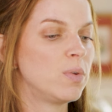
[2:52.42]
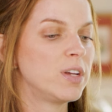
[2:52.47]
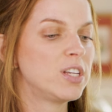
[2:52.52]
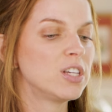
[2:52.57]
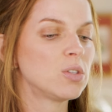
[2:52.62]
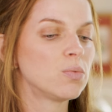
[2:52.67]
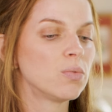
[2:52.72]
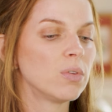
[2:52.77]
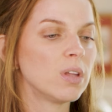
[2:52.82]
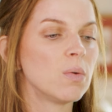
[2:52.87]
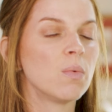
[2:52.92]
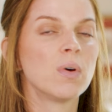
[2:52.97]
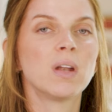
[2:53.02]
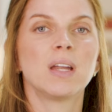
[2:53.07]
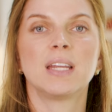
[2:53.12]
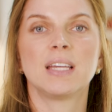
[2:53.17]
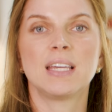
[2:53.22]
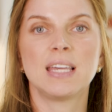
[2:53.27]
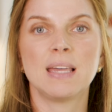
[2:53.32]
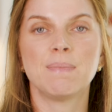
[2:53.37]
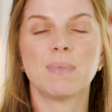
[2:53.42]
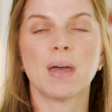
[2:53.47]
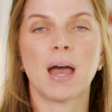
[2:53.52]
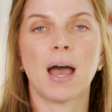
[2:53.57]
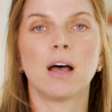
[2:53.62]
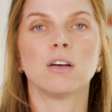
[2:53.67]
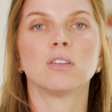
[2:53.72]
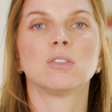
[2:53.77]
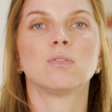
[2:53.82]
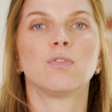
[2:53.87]
We just really wanted to keep the
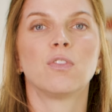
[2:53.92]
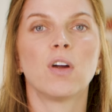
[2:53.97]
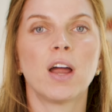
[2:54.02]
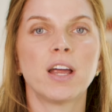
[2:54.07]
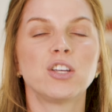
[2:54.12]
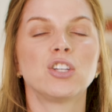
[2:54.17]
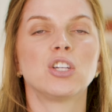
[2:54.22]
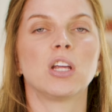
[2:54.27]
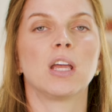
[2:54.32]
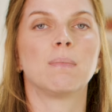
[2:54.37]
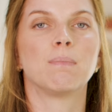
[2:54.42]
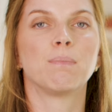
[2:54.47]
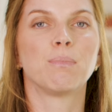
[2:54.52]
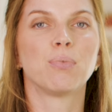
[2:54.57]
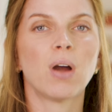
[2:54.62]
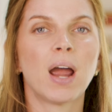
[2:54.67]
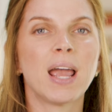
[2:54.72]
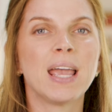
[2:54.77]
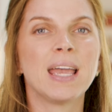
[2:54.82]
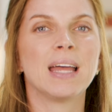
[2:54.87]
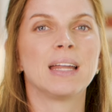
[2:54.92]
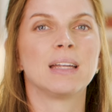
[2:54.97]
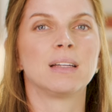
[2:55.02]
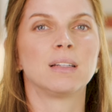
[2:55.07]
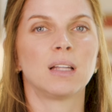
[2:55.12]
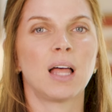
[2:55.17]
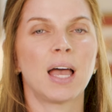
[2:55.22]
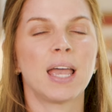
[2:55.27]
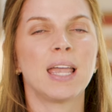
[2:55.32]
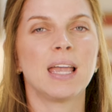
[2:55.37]
house fresh and bright
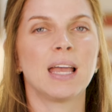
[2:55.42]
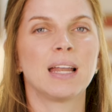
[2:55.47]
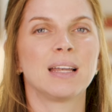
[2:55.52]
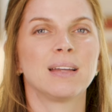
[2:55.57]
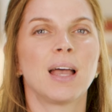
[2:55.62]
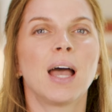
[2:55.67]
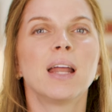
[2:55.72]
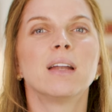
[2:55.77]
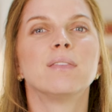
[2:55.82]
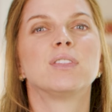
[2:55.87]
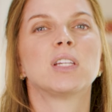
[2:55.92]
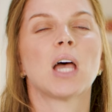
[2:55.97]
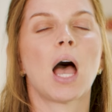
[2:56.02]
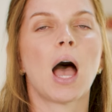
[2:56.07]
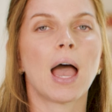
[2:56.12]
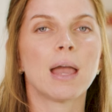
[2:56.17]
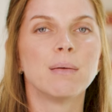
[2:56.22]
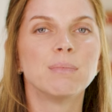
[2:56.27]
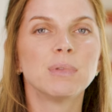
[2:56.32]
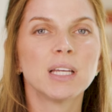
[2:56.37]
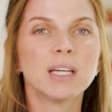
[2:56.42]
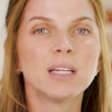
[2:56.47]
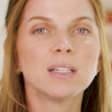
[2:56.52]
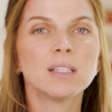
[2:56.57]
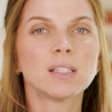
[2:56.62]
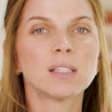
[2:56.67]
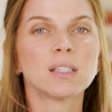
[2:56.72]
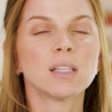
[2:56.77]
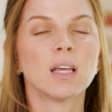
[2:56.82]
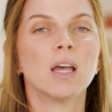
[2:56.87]
and light and kind of
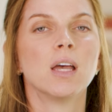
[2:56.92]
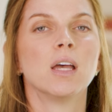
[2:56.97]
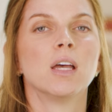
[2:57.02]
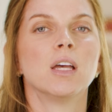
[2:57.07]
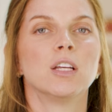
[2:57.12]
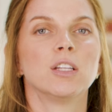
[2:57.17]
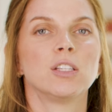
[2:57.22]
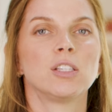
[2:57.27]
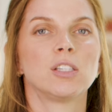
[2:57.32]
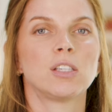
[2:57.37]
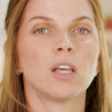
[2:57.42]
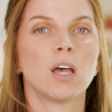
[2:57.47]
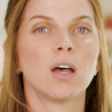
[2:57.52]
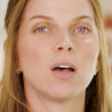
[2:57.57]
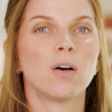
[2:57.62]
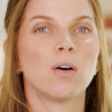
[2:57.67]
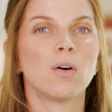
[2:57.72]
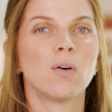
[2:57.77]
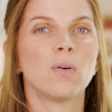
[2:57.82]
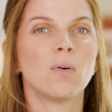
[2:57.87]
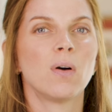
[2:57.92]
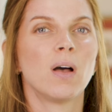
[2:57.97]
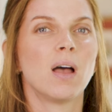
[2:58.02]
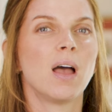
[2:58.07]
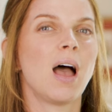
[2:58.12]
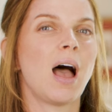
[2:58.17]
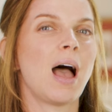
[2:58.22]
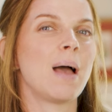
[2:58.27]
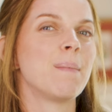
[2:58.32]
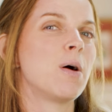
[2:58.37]
timeless. So
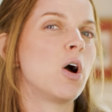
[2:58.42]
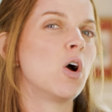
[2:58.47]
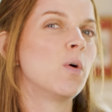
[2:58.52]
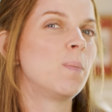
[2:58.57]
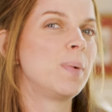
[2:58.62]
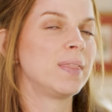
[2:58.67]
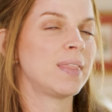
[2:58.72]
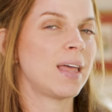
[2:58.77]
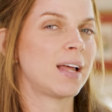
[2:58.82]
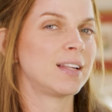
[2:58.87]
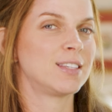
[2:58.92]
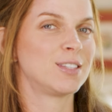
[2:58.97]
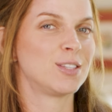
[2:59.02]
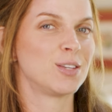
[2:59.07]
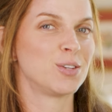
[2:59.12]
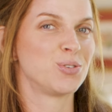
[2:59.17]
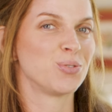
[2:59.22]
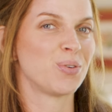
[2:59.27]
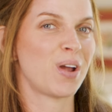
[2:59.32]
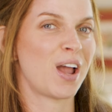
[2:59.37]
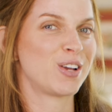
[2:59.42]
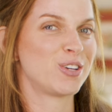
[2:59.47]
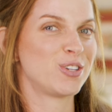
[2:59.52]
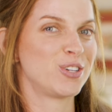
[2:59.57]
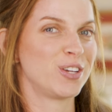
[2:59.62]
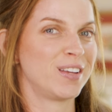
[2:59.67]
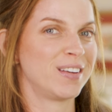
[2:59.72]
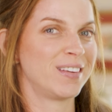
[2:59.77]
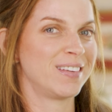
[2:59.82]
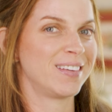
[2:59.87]
I'm hoping that's the
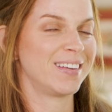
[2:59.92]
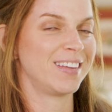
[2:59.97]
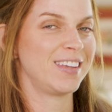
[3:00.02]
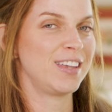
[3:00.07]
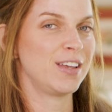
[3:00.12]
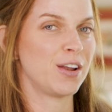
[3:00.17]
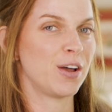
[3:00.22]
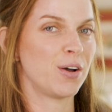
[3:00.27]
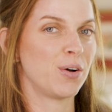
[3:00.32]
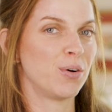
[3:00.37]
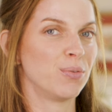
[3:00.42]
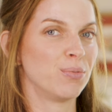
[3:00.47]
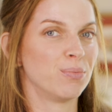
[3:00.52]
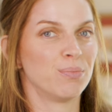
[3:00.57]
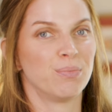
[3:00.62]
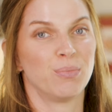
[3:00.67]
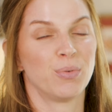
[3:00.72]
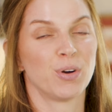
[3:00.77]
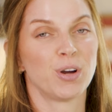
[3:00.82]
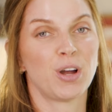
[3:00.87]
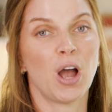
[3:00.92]
direction, we're